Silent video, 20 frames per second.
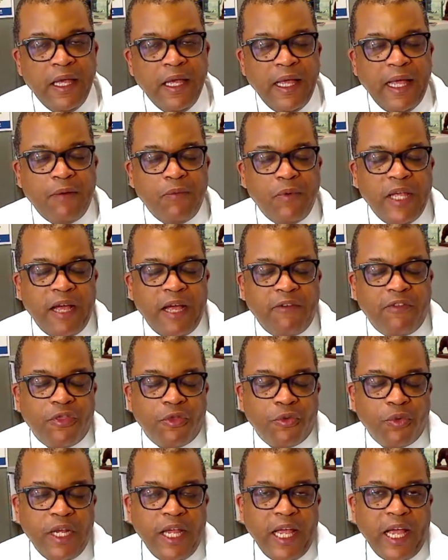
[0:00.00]
And we have
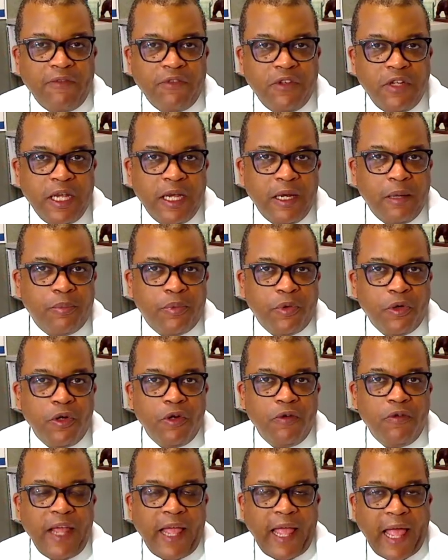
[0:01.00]
3
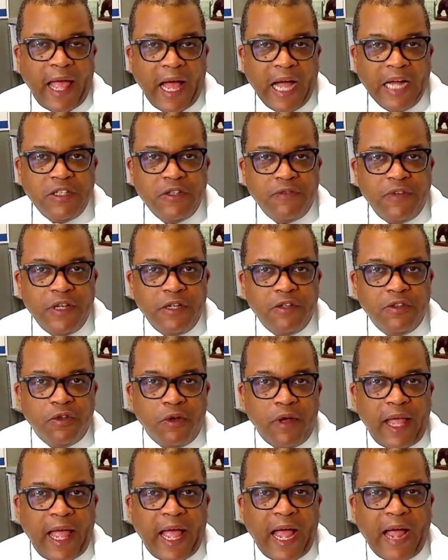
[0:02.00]
FDA-approved adjuvants,
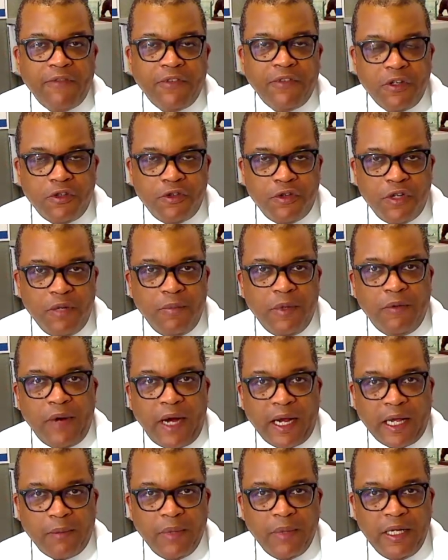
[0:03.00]
so after treatment
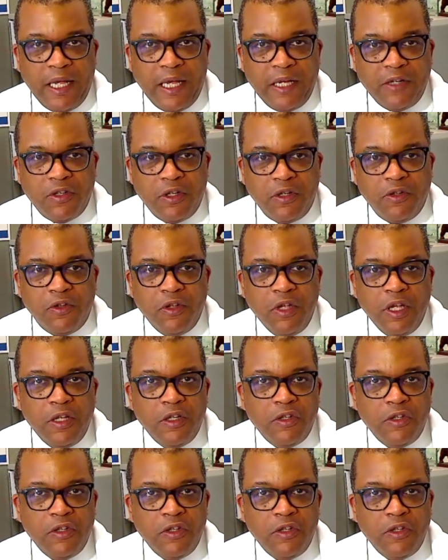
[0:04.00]
recommendations,